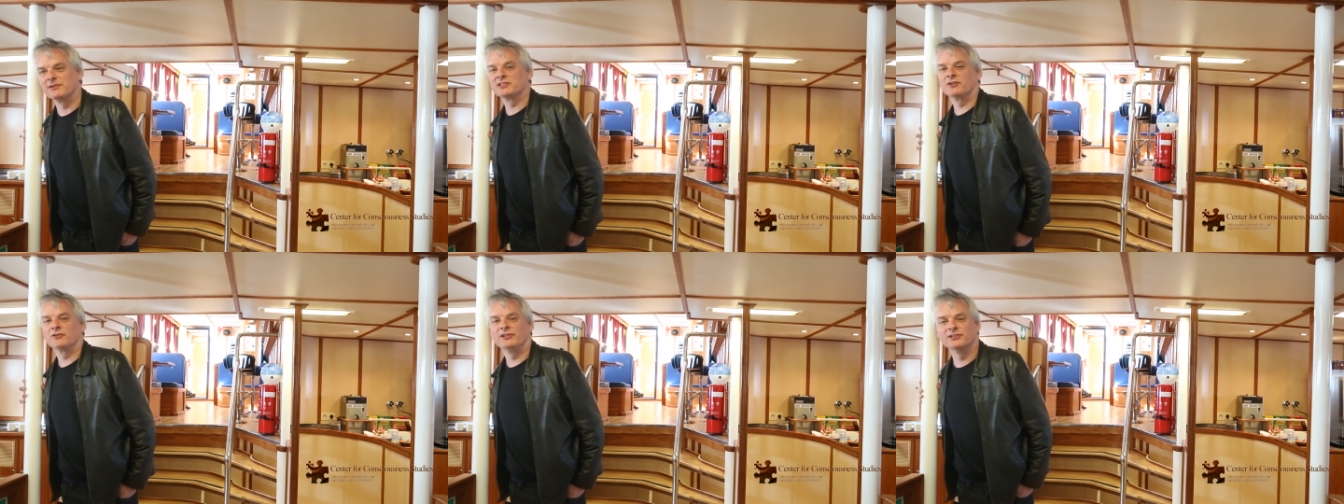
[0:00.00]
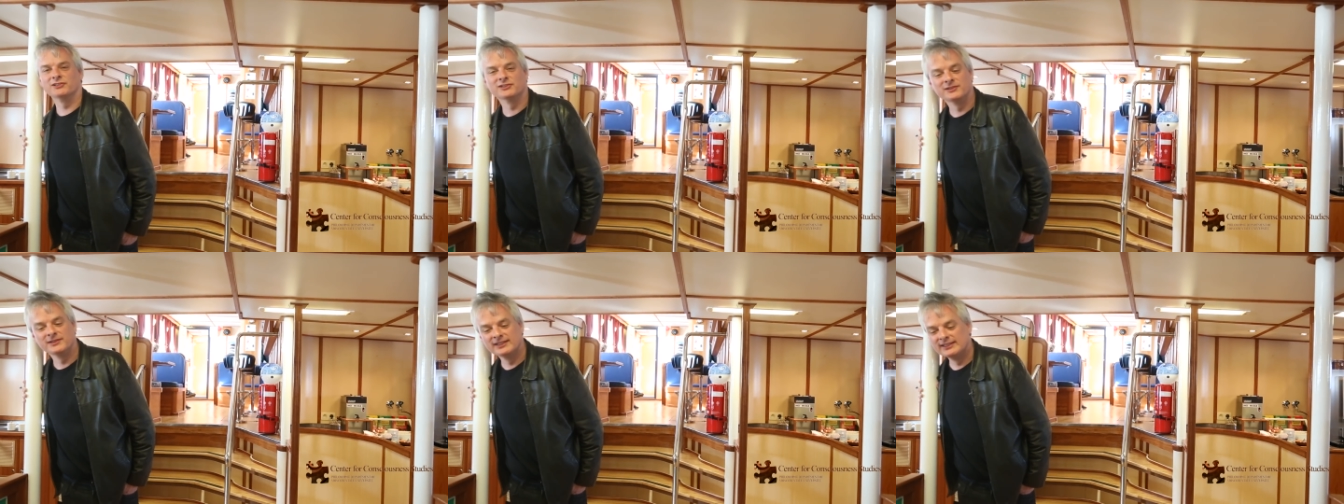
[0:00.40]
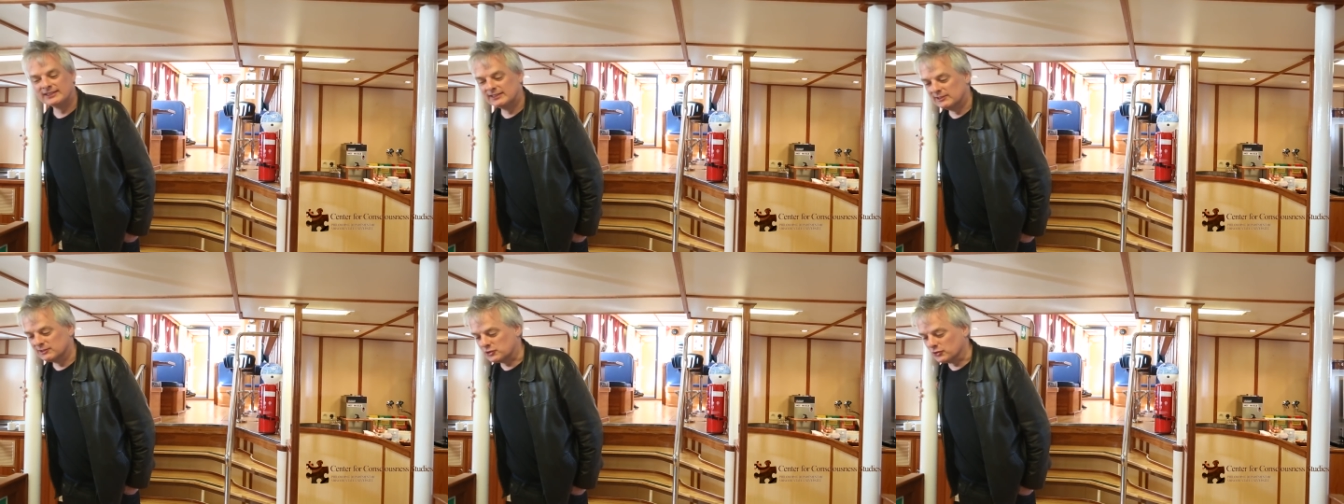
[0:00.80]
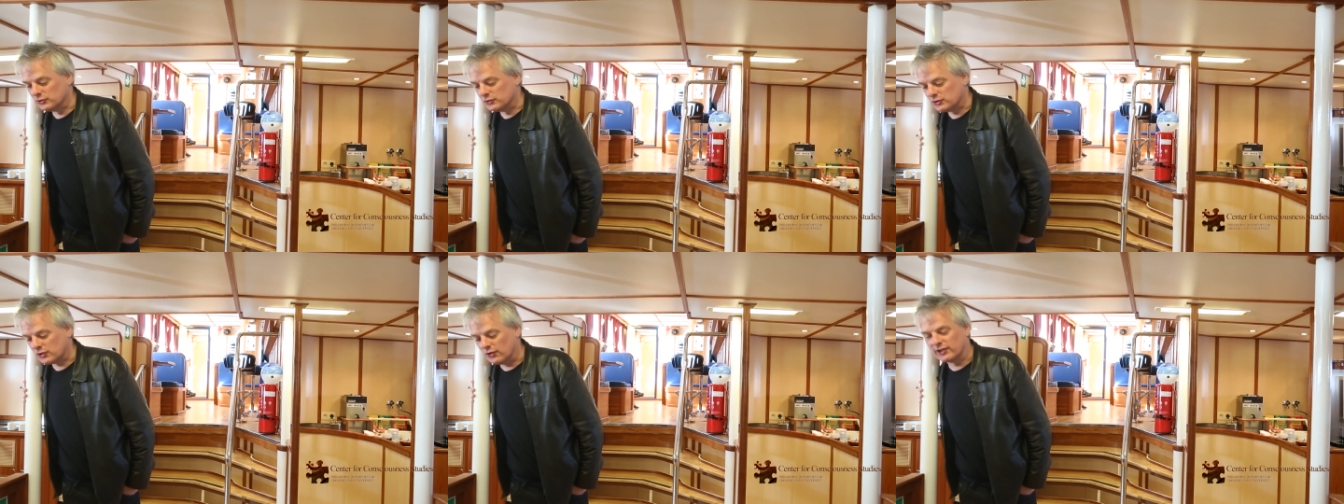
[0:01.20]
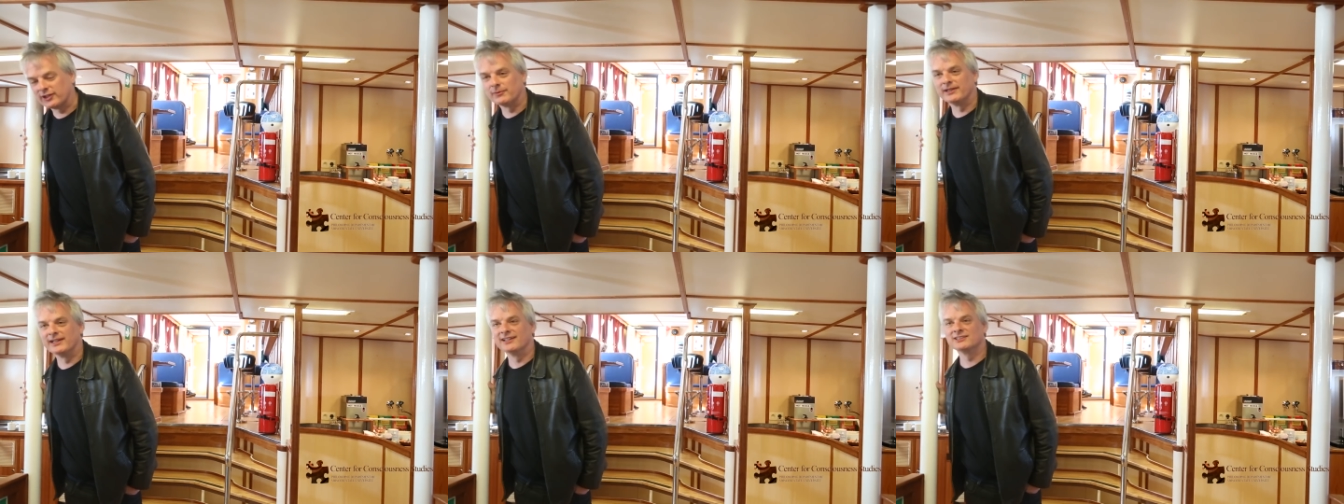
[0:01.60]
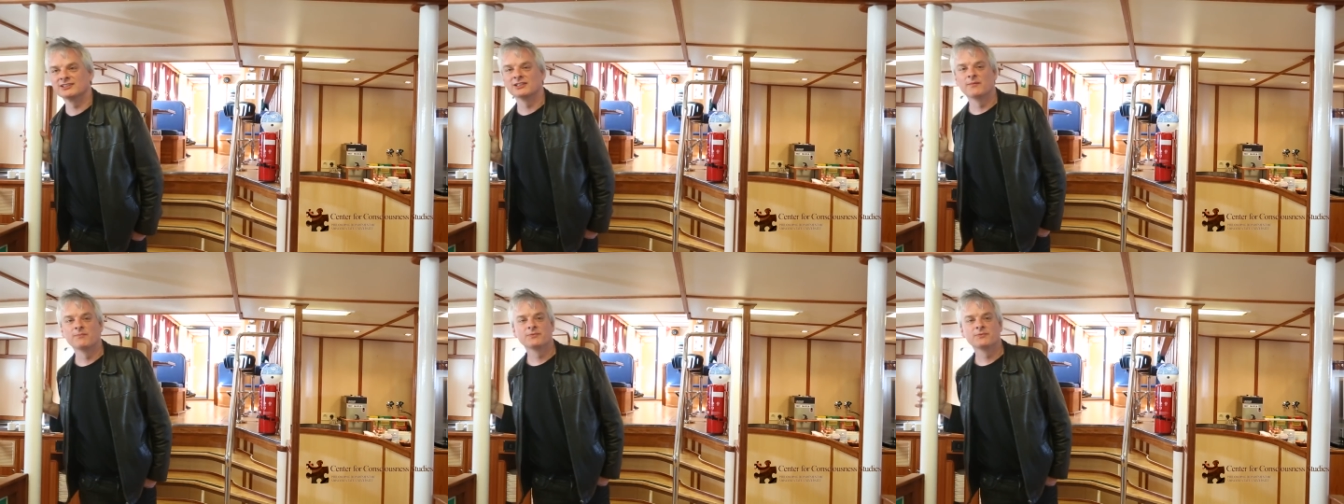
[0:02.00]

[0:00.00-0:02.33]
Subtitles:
material to talk about,